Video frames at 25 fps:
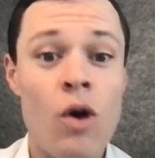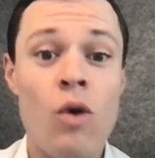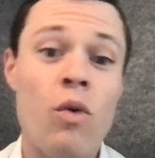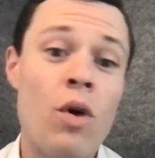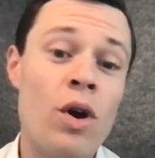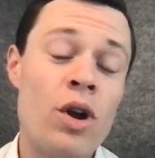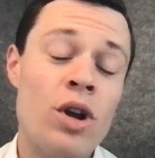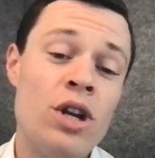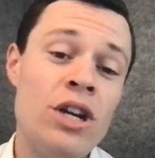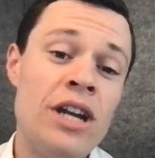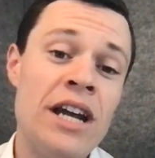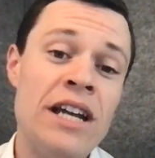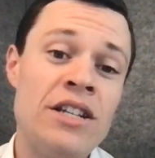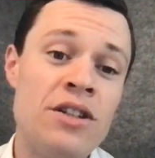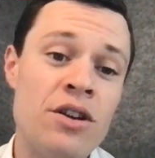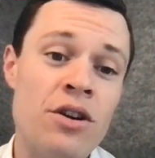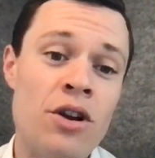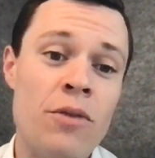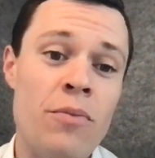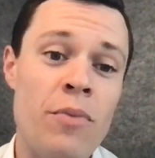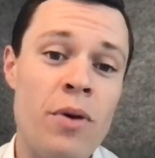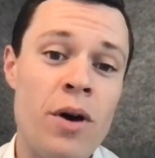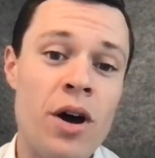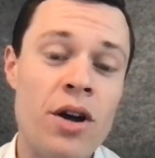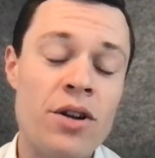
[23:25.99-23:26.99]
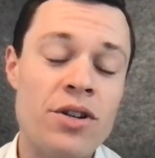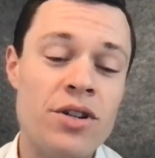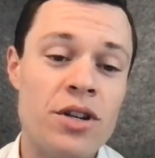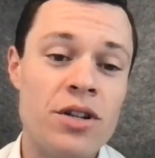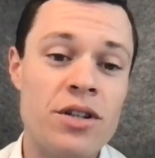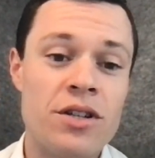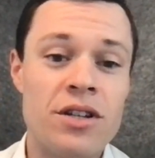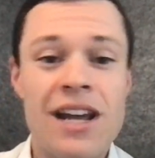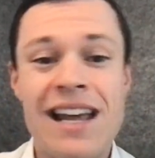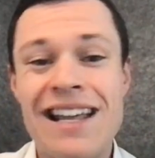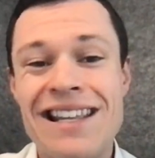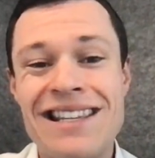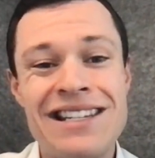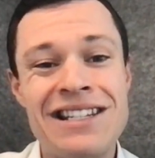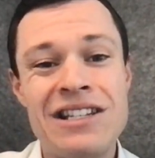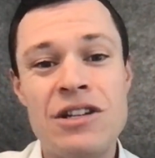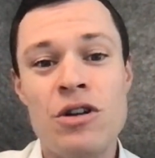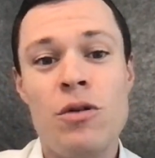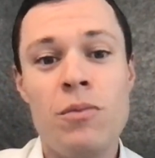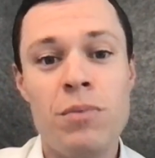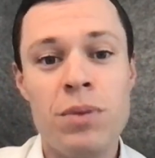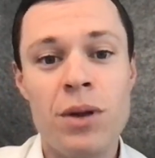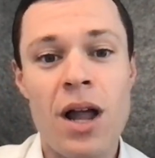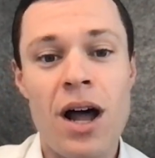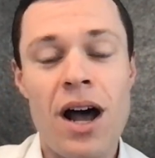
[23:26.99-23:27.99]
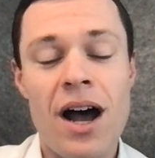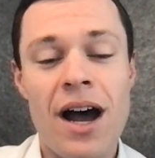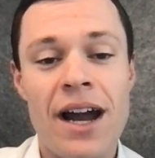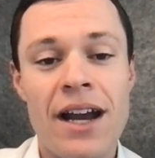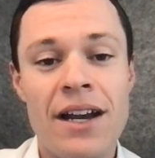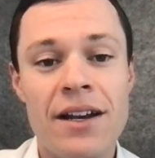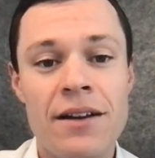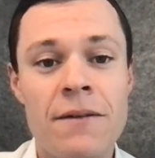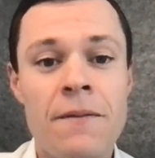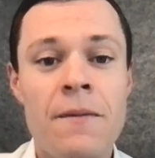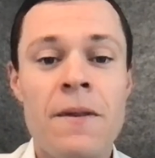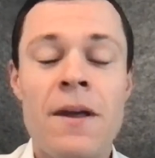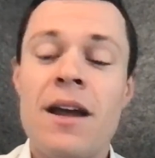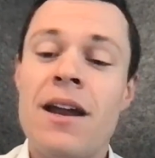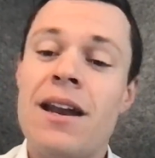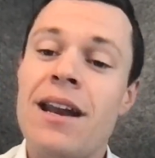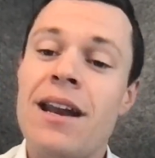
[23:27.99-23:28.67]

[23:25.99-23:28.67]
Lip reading: or what you need to do to purchase. It's still blind.